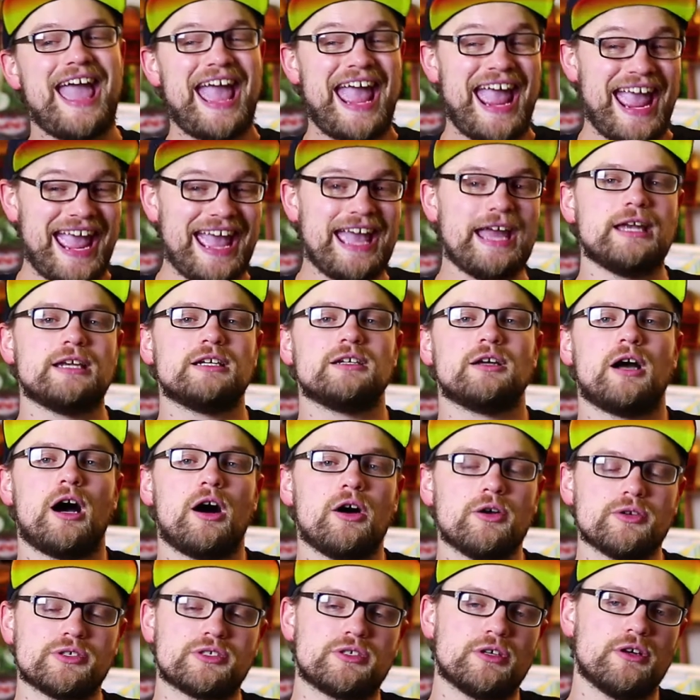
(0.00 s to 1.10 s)
and
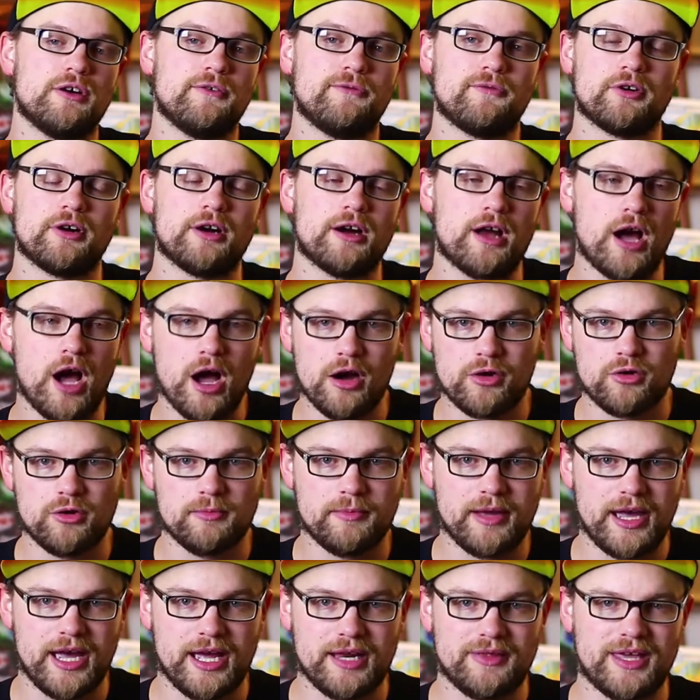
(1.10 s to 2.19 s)
also for
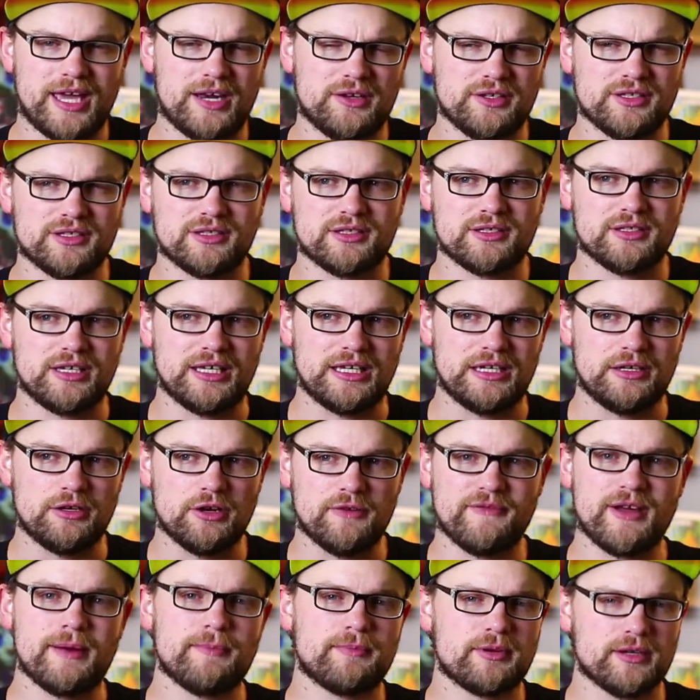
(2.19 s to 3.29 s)
Aquaman, that is in
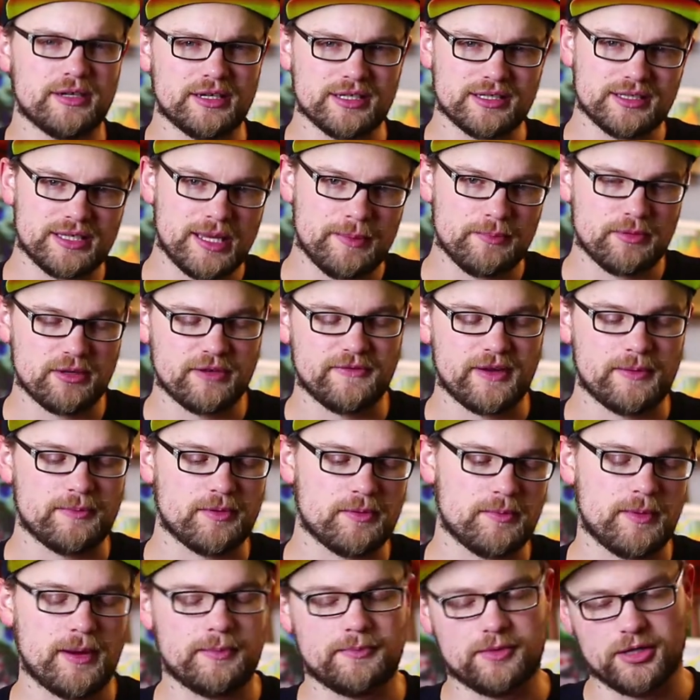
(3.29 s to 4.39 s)
November and December, if I'm
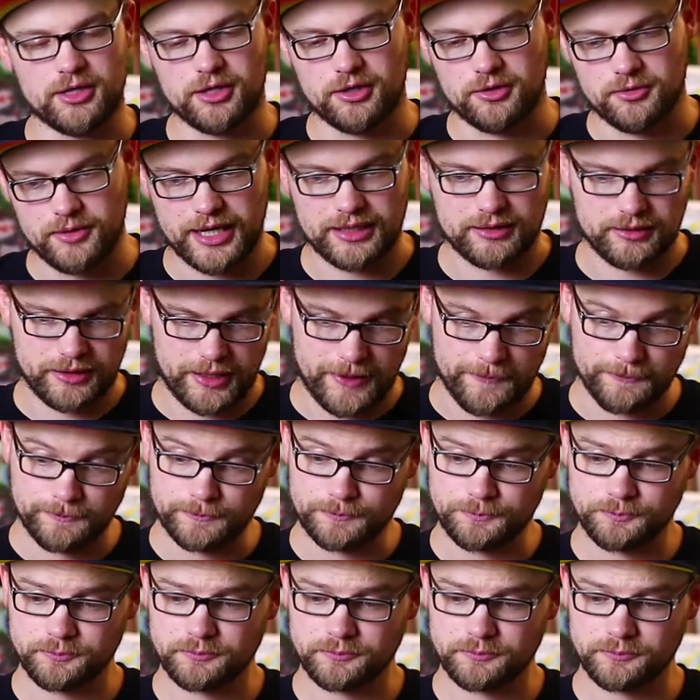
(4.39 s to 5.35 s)
remembering correctly.